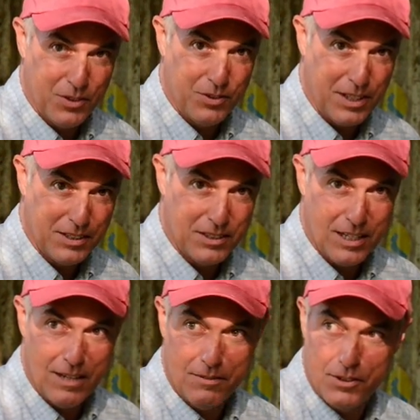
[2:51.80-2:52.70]
to take the
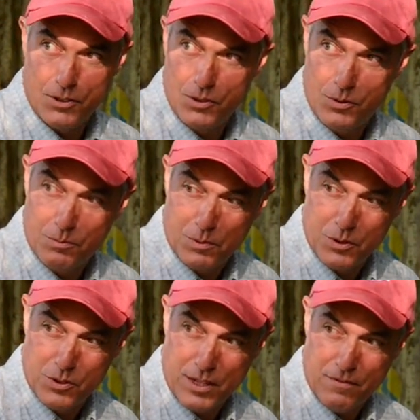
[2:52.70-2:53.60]
time to
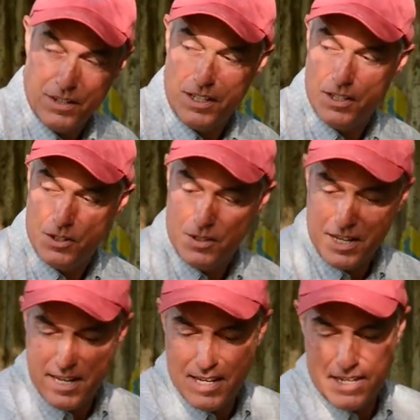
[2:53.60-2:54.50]
produce that video
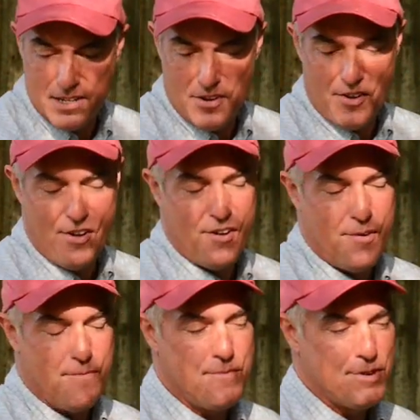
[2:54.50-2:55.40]
and
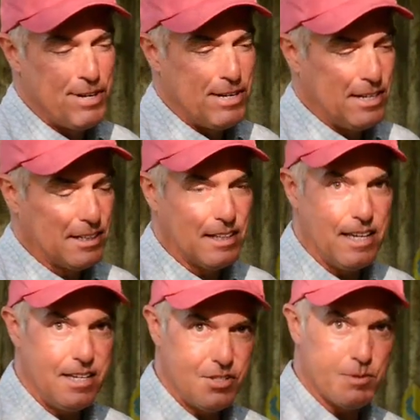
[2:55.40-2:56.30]

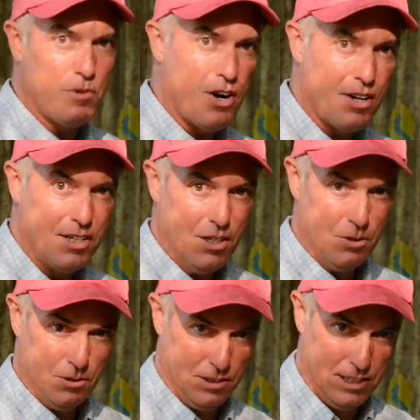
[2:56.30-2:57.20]
lay in some
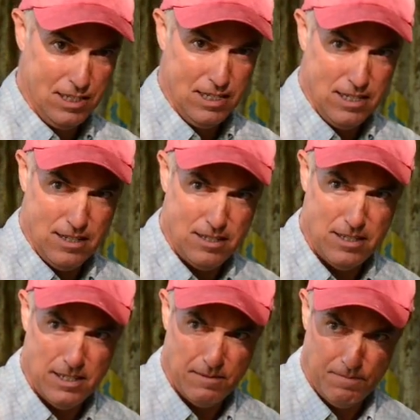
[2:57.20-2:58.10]
audio.
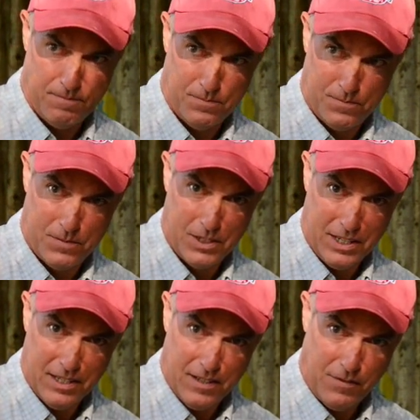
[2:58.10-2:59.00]

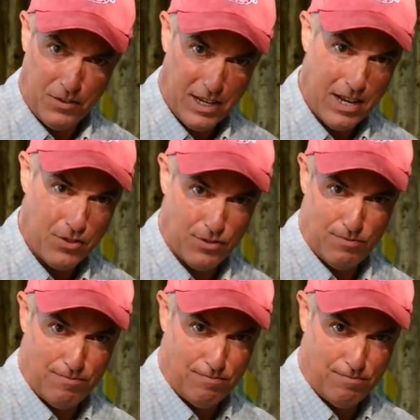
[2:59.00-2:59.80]
If you guys